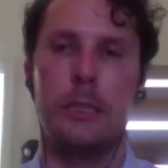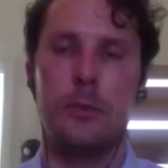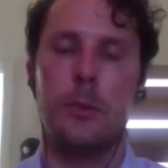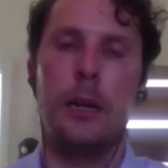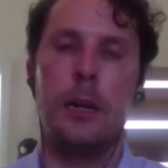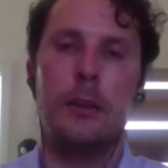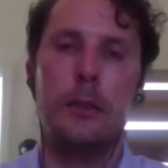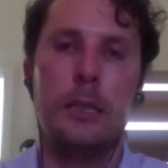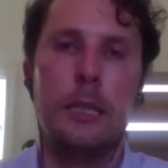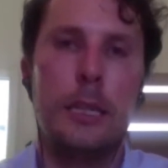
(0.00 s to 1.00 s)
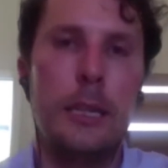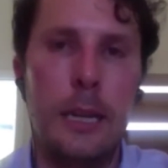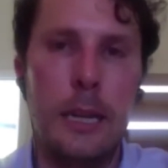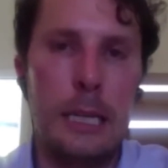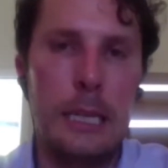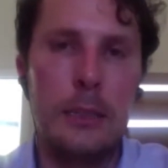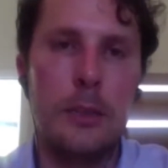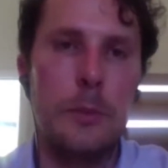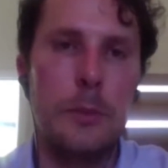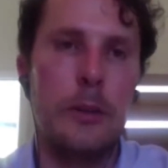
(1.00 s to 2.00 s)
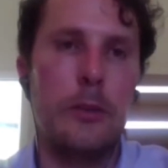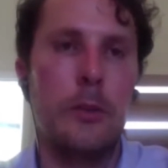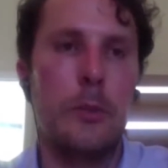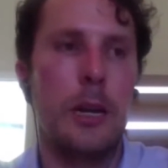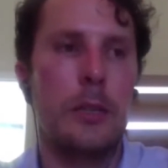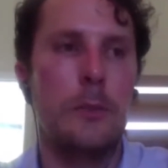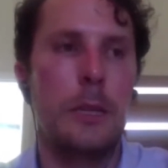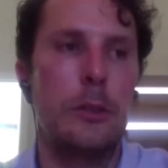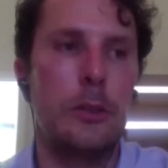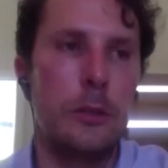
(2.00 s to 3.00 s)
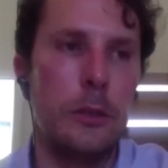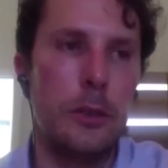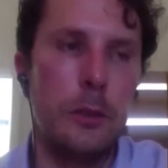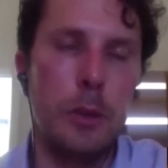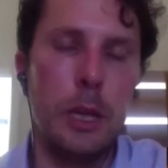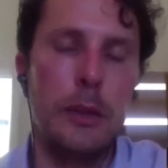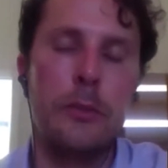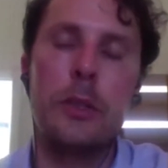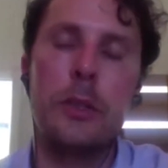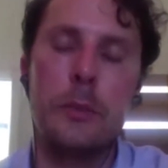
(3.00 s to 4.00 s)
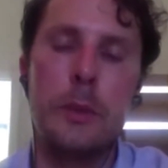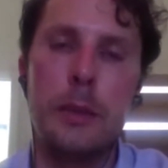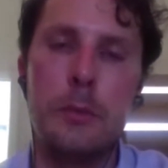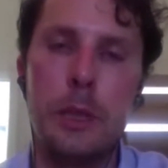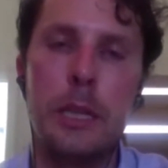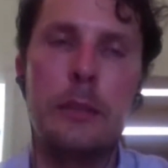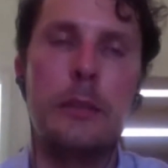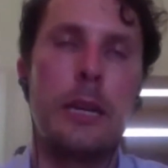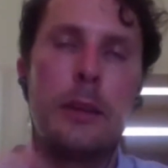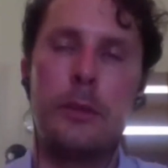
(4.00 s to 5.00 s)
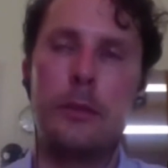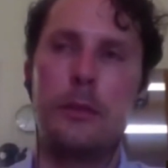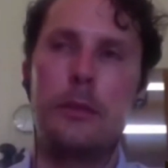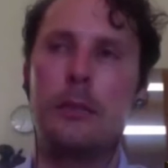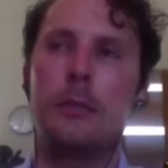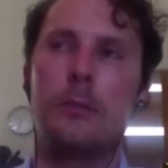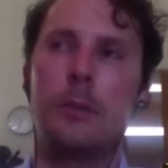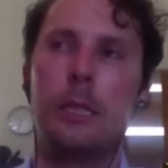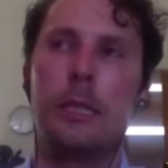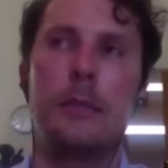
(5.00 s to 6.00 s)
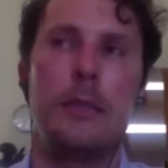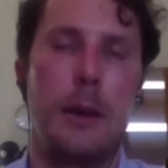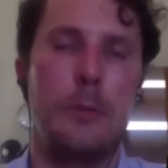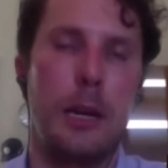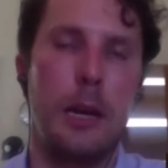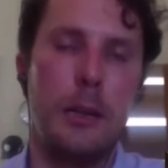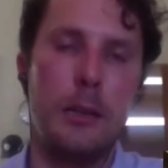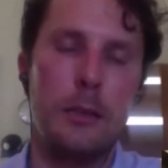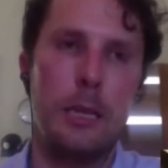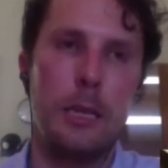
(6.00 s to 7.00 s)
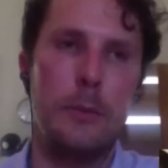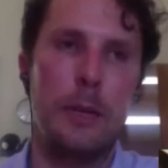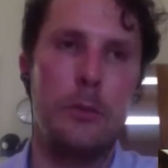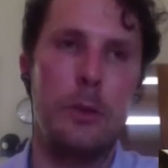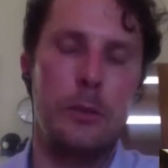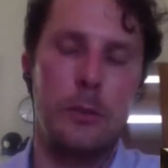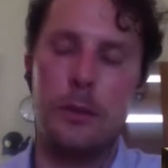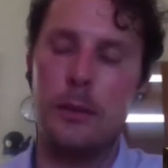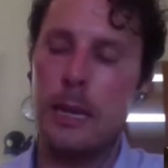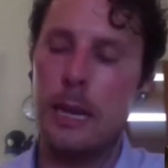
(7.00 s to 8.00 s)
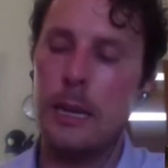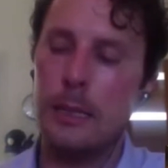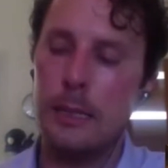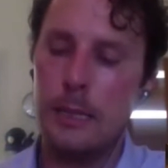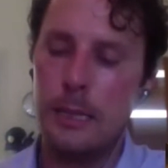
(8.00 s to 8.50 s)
as well. It is a better approximation than blood ever could be. Blood's it's really a snapshot. You get about a week's worth of data.